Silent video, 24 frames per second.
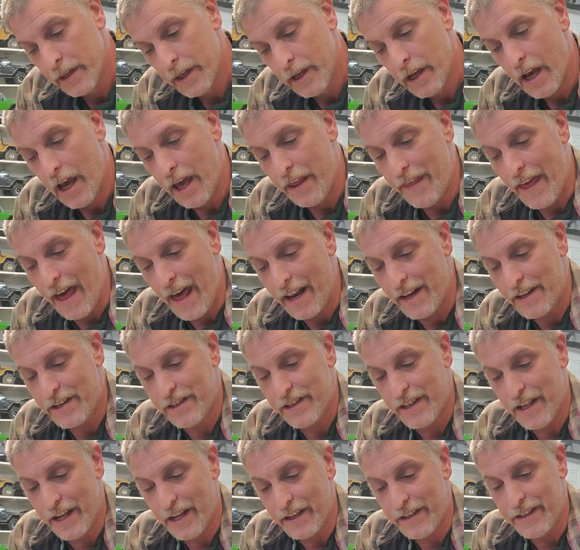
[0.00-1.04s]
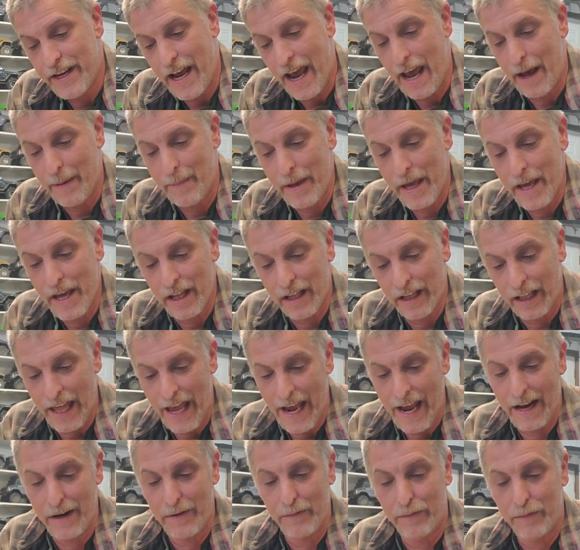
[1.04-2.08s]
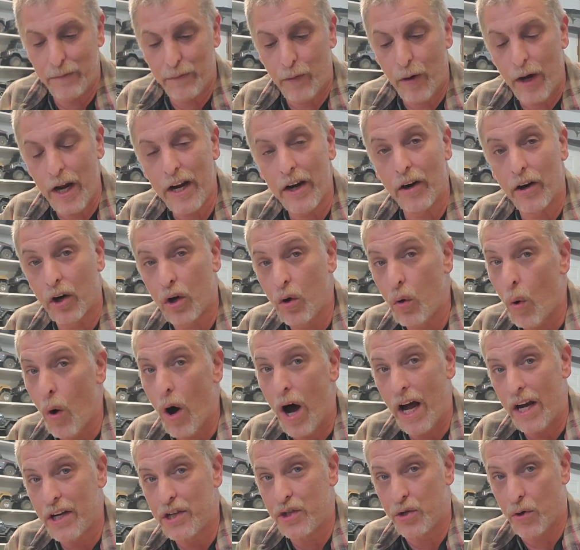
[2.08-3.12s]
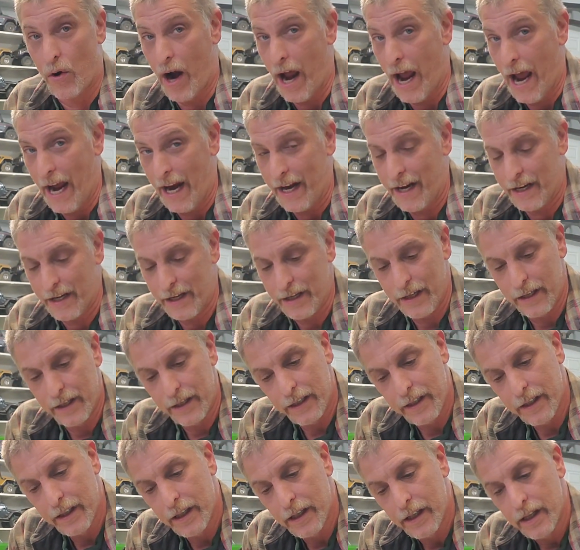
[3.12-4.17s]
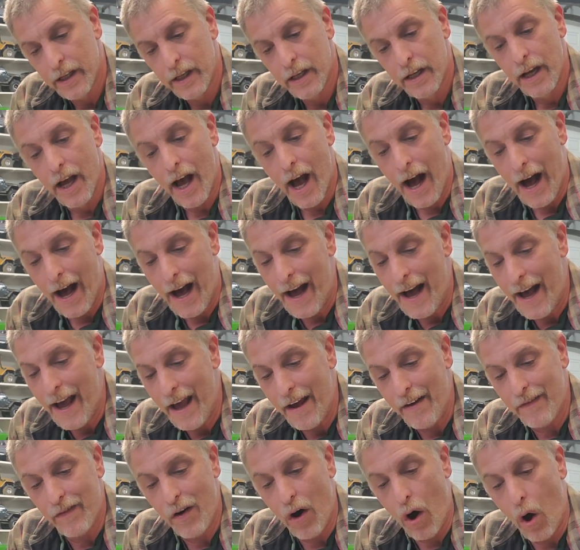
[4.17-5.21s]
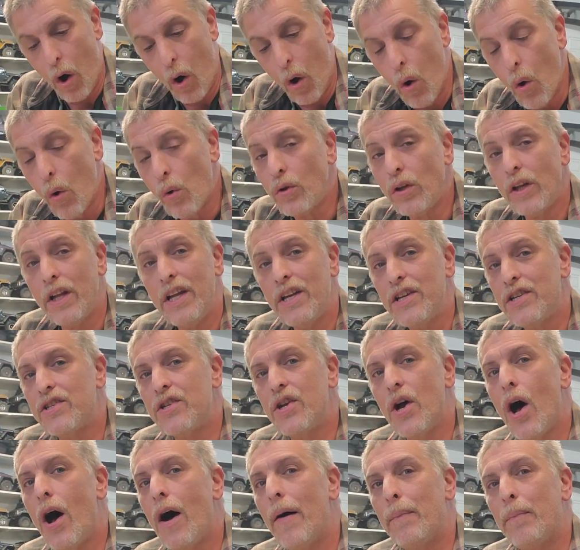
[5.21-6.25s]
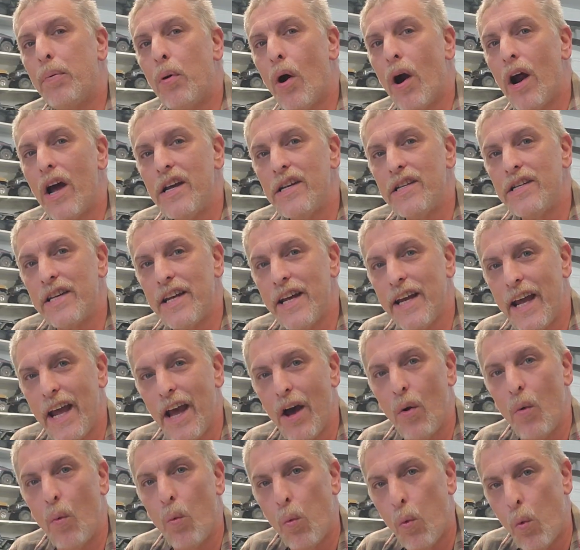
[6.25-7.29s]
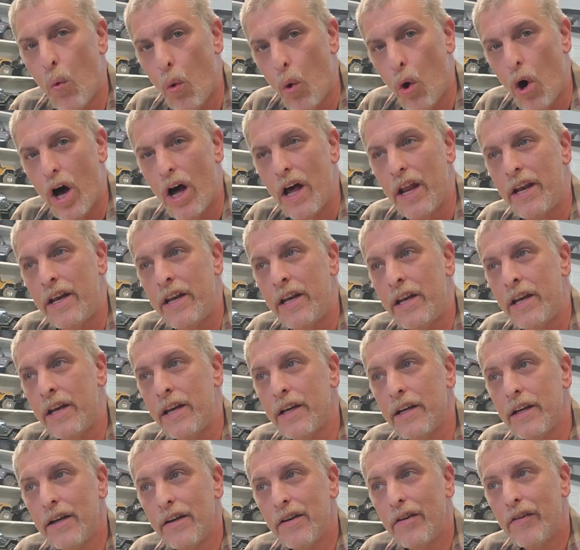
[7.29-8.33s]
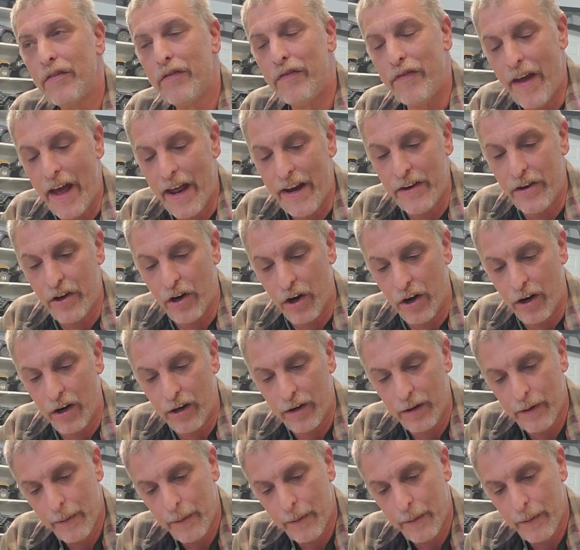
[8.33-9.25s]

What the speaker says: And that is the Tamiya Land Freeder Quad Track. I have only saw pricing at one vendor.